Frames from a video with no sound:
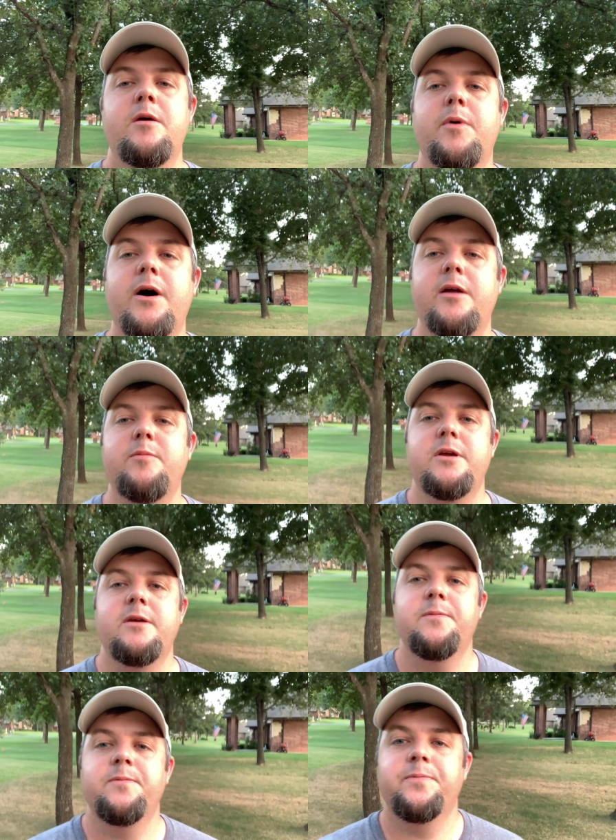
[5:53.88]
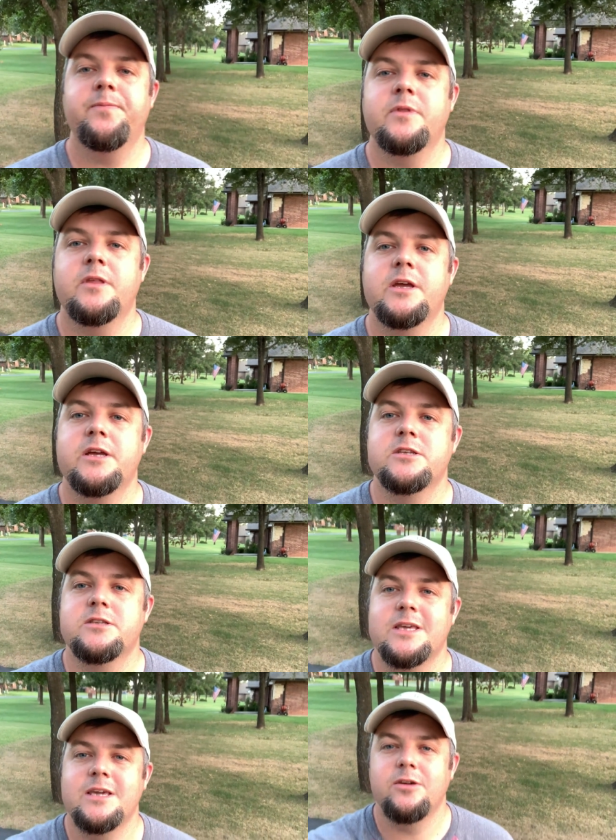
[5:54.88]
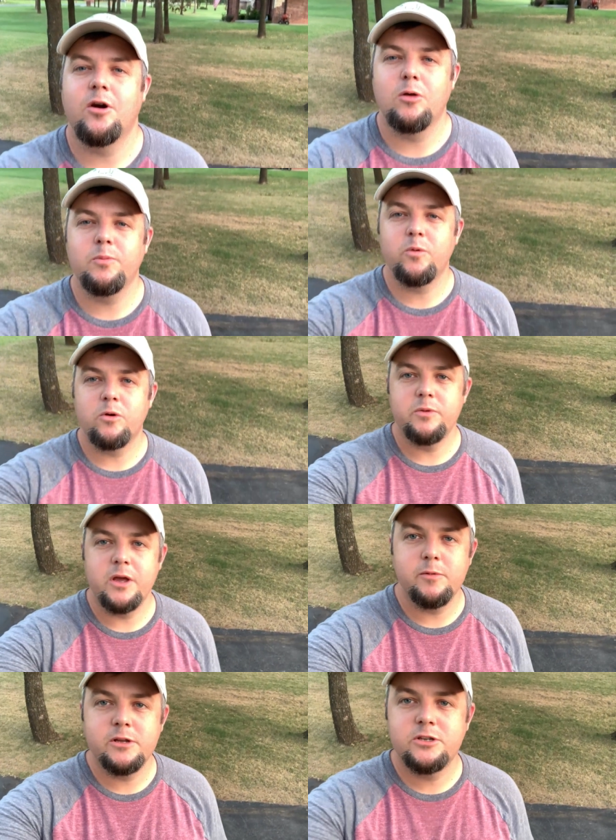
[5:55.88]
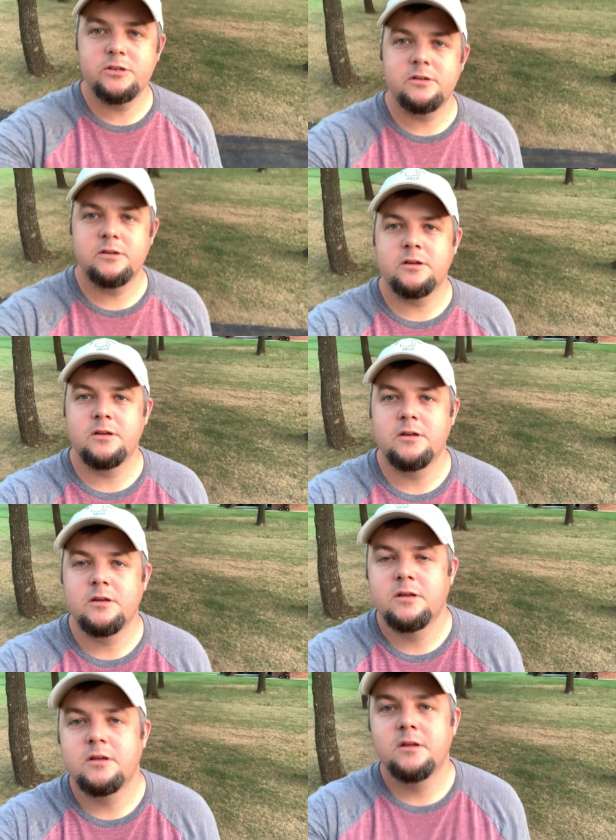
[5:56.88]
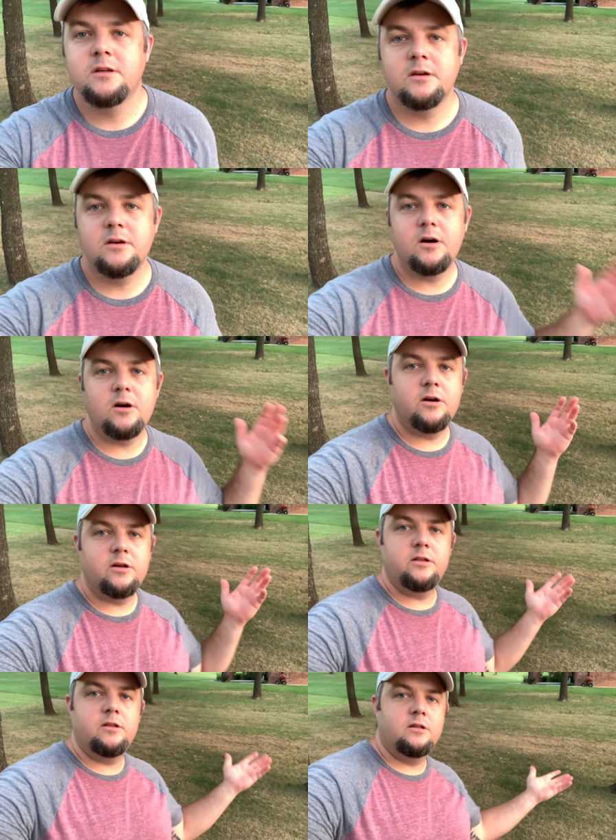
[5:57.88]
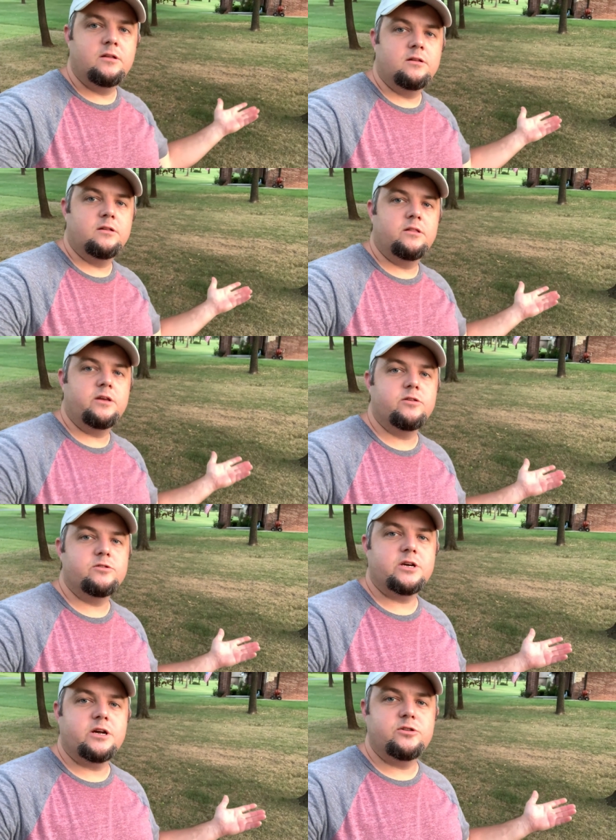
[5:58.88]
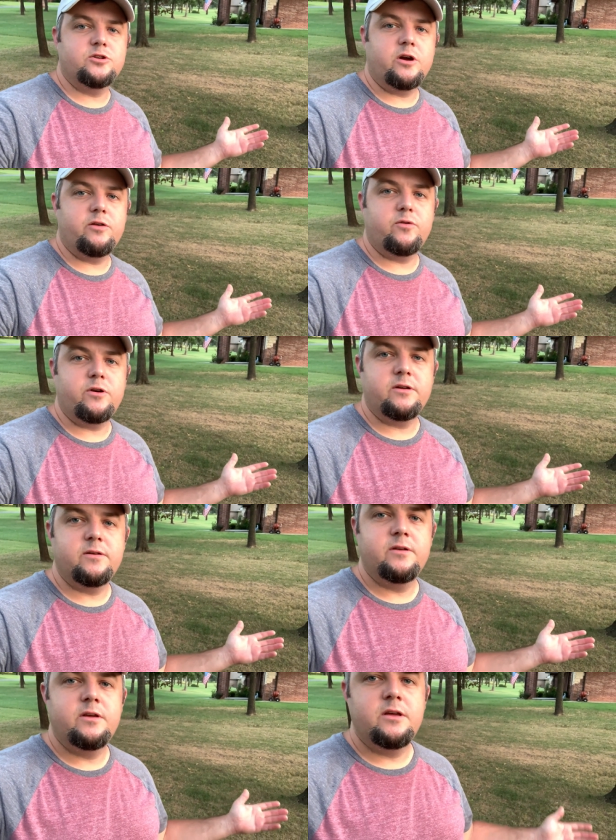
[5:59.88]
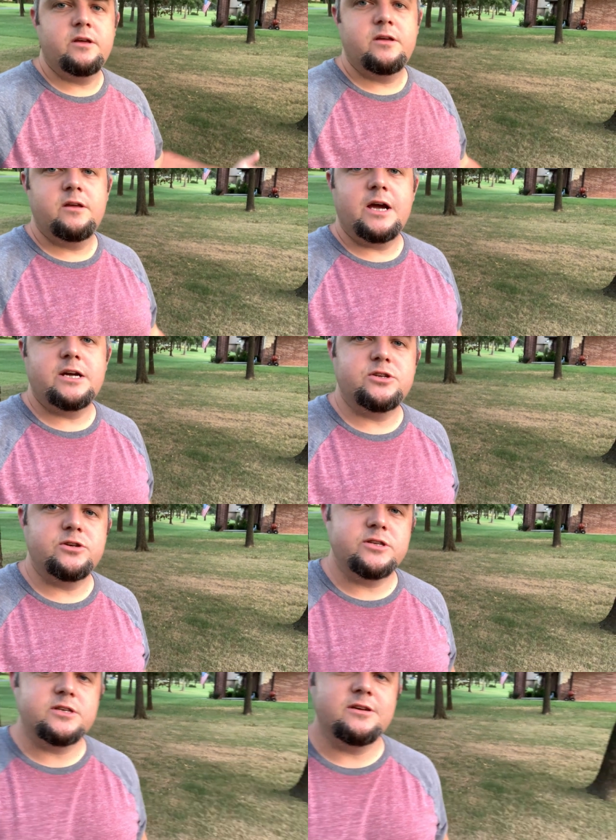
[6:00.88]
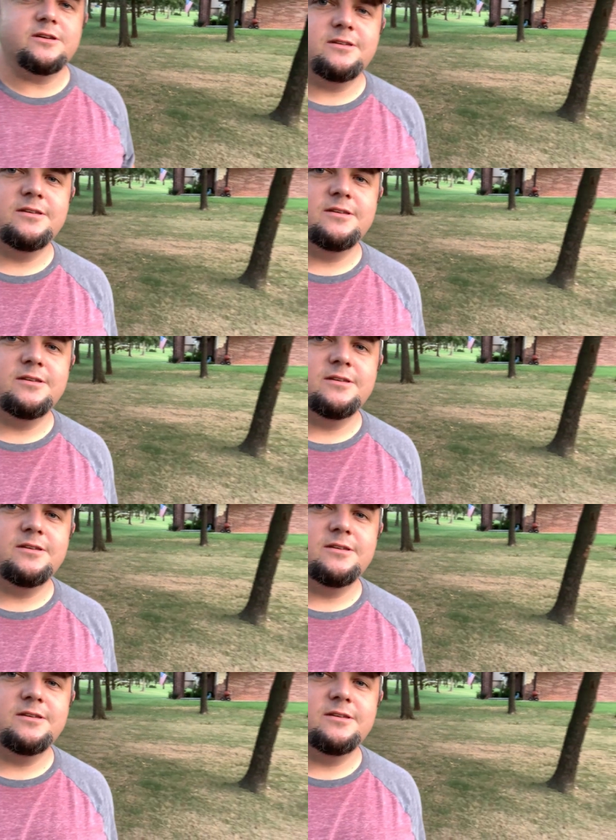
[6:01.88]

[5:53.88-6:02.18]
behind me is the army worm damage on the other side of the driveway. As you can see,